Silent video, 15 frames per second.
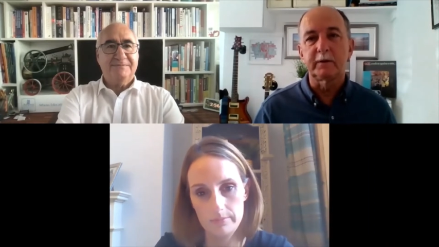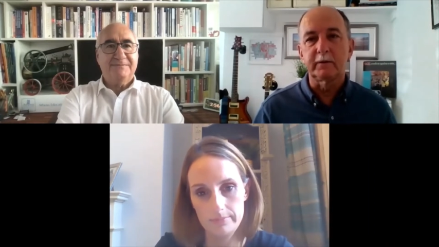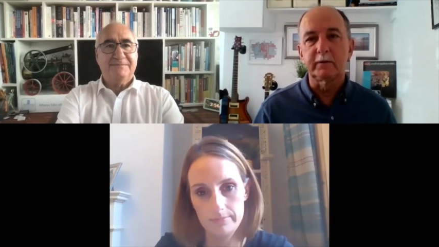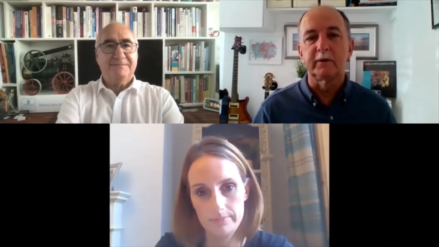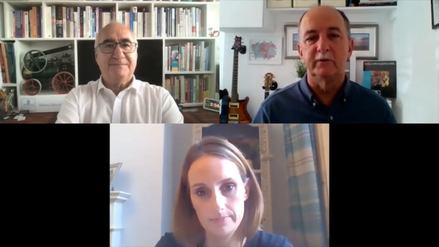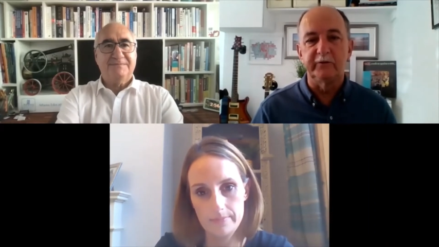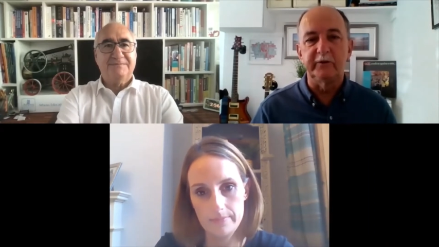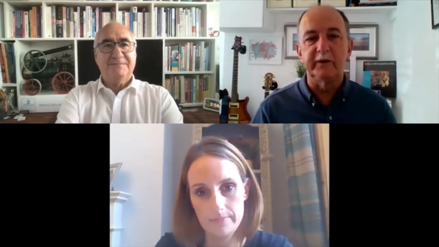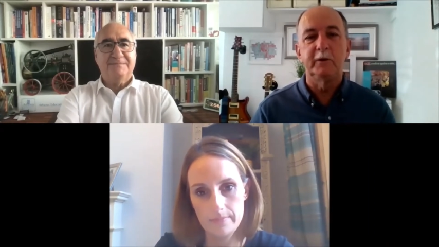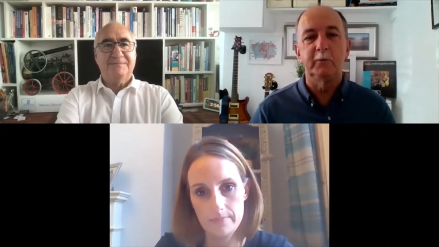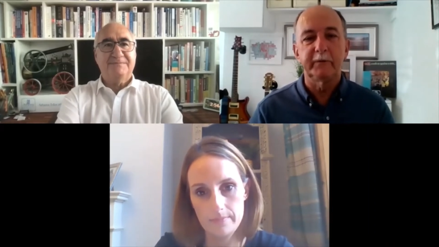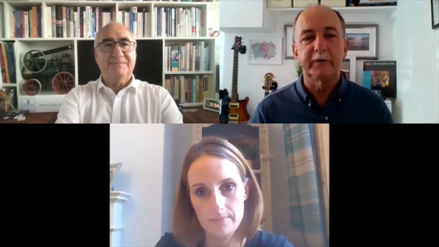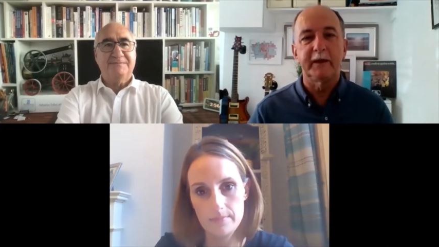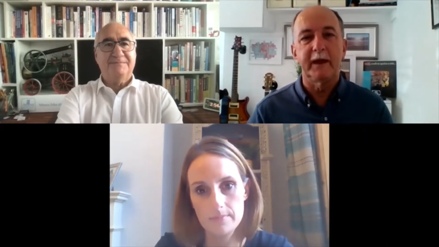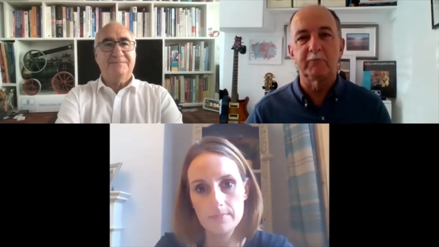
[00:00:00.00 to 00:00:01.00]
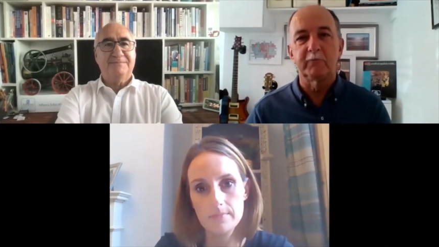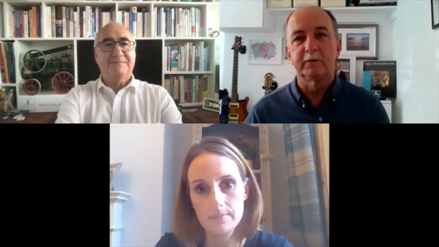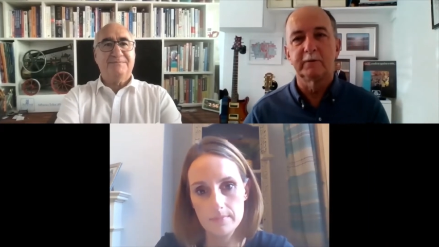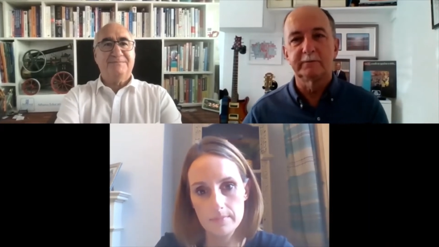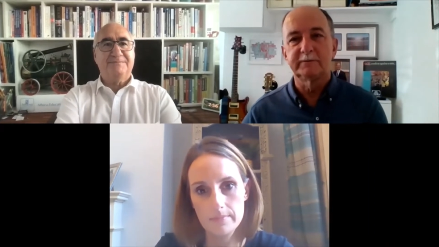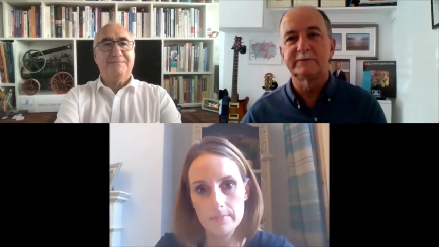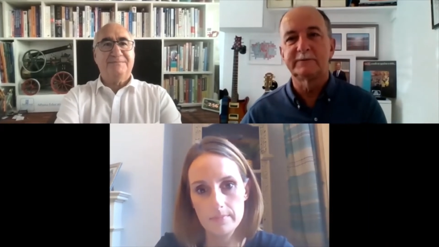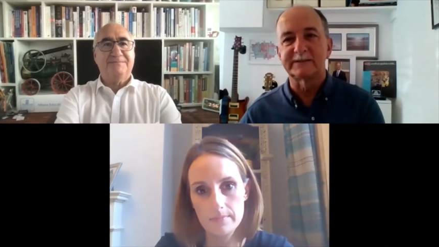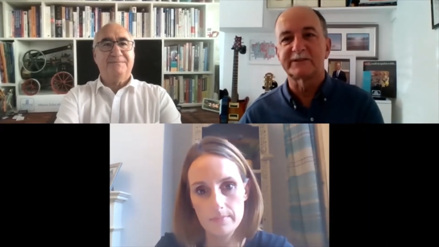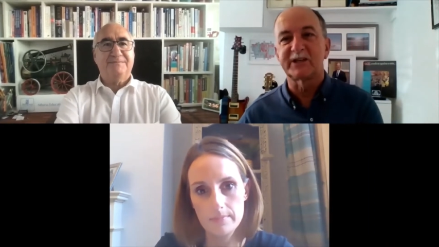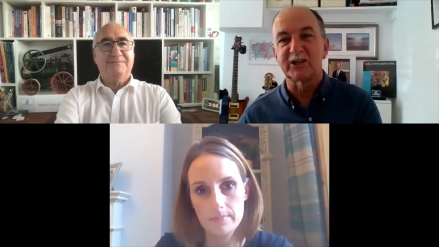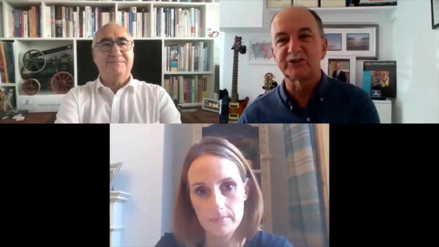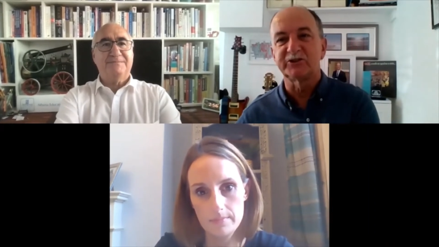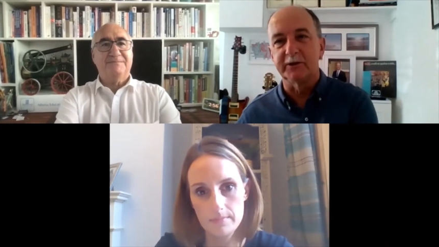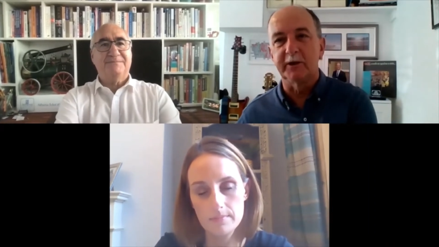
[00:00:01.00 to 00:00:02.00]
Speaker 1: continue with that
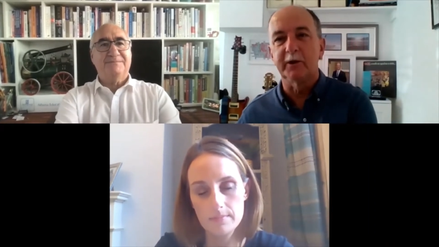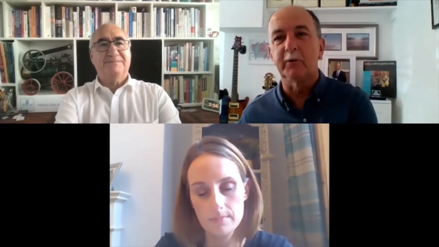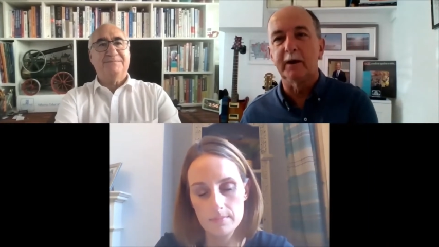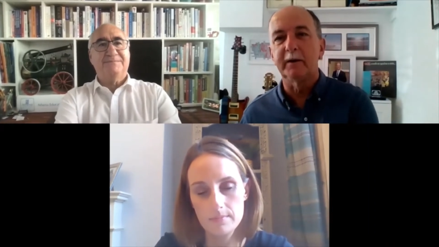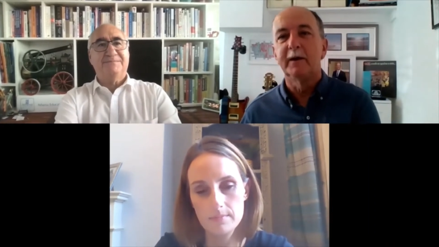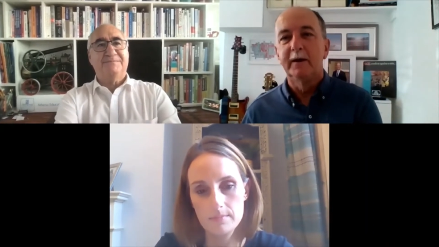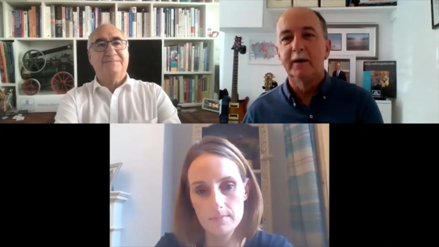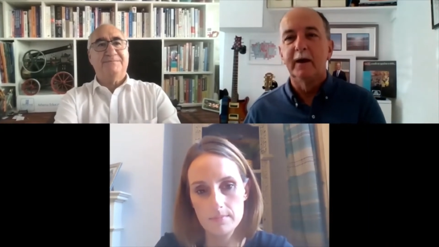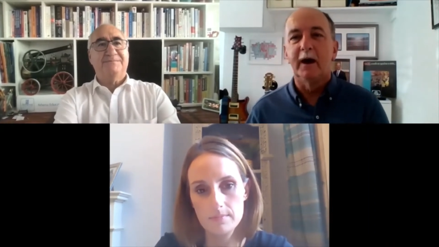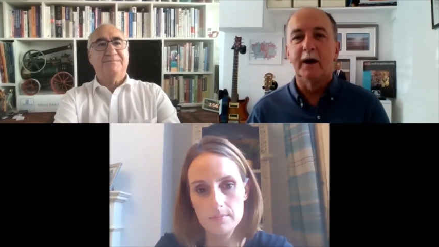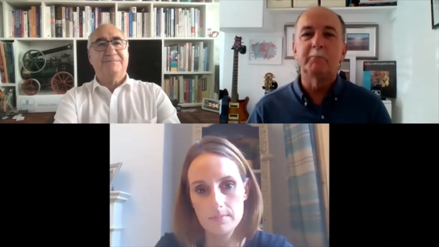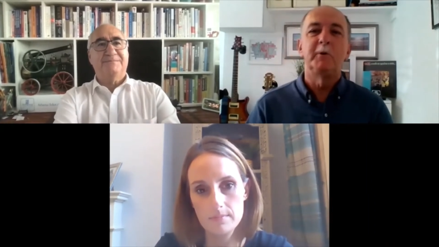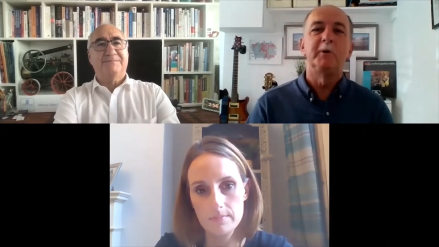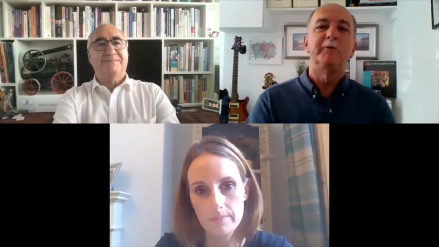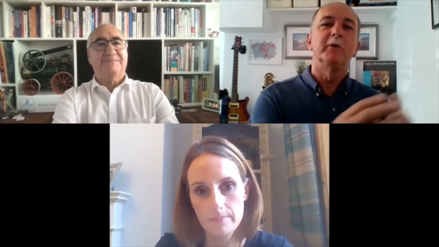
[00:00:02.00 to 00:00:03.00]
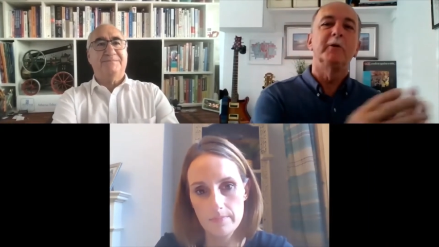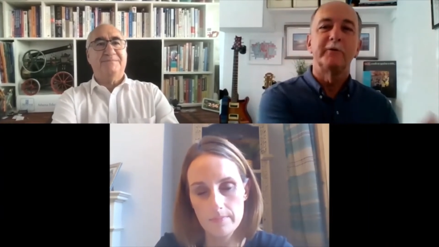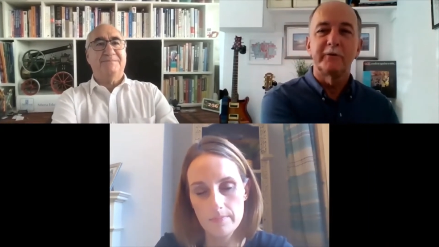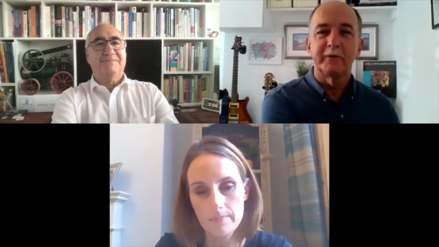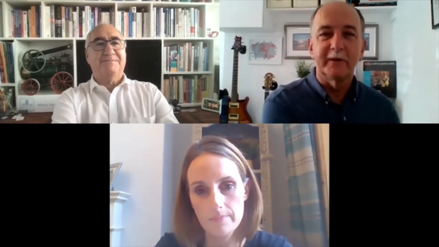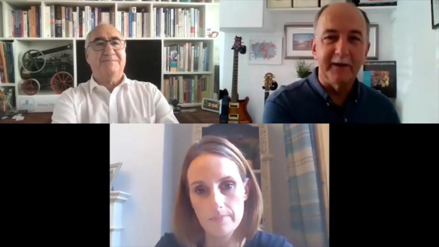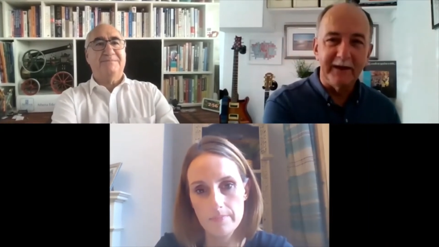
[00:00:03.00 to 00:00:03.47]
discussion. You know, I, I'm moving on to the